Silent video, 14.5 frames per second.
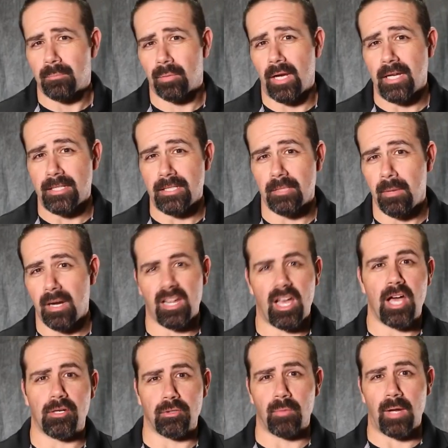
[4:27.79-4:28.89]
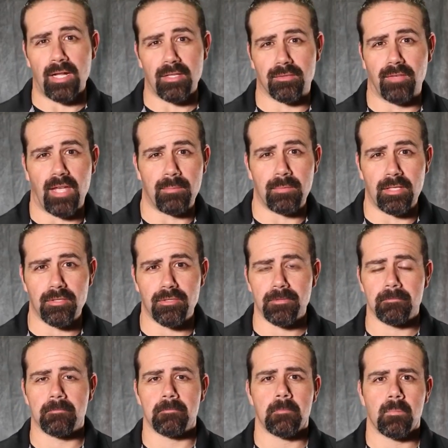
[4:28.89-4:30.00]
Probably need about 100 rounds of
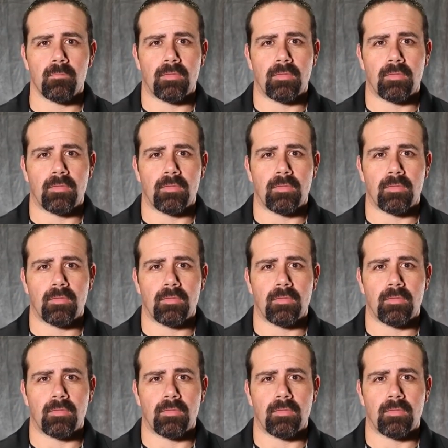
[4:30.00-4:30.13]
ammunition.